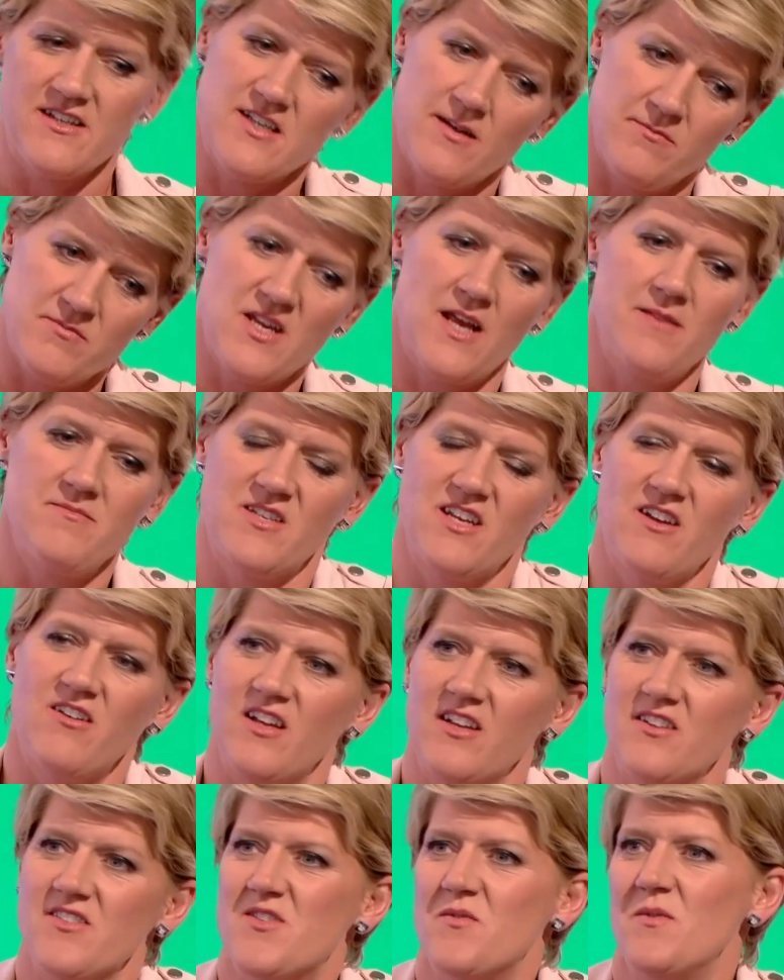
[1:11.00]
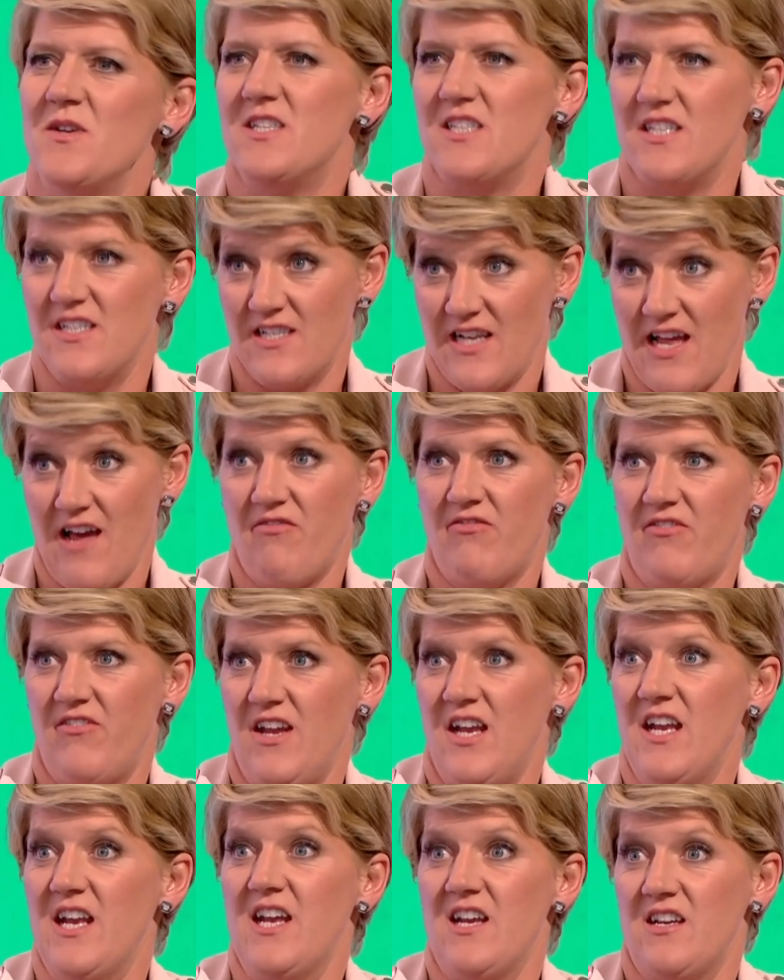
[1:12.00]
sometimes there are little sweeties left
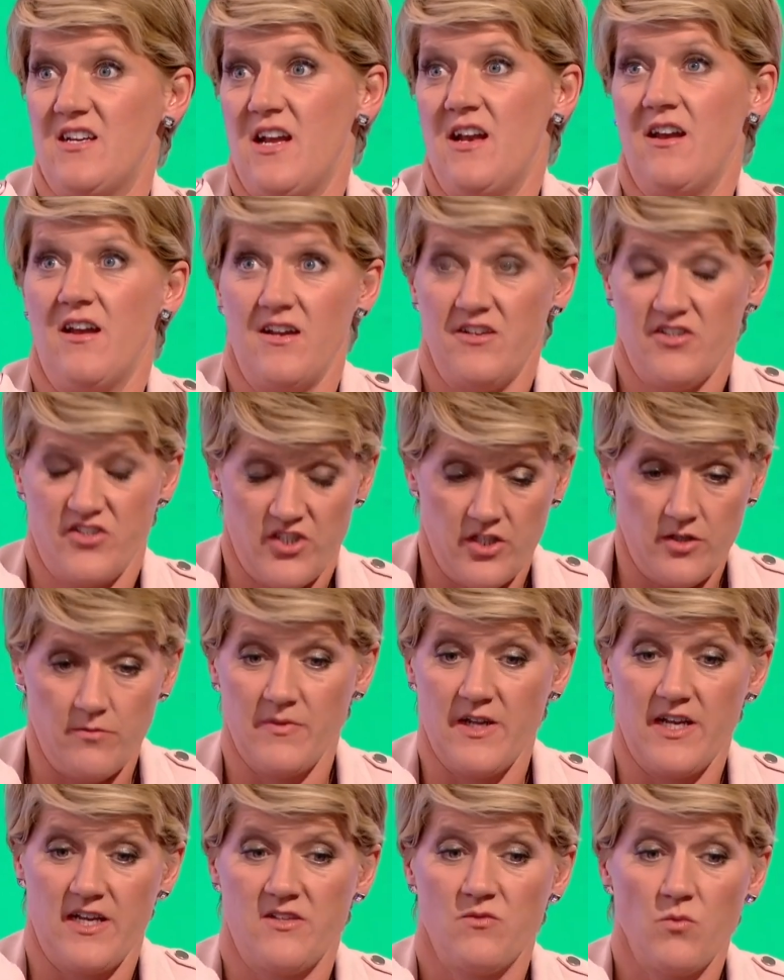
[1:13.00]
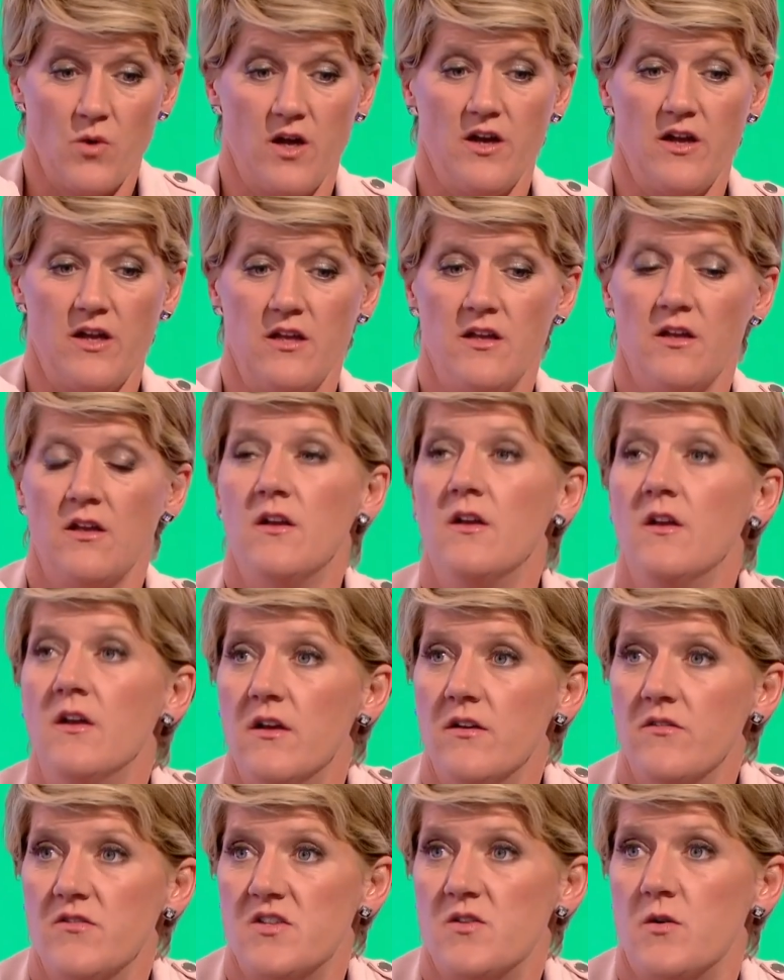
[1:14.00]
in it, and I assume that is why
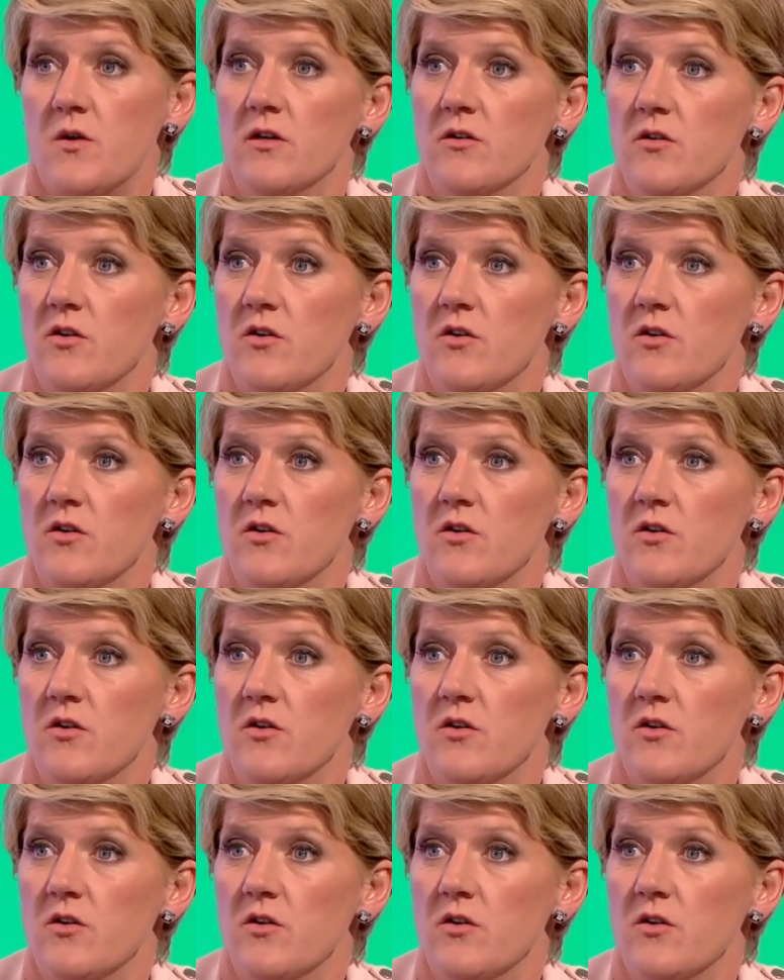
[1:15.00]
the squirrel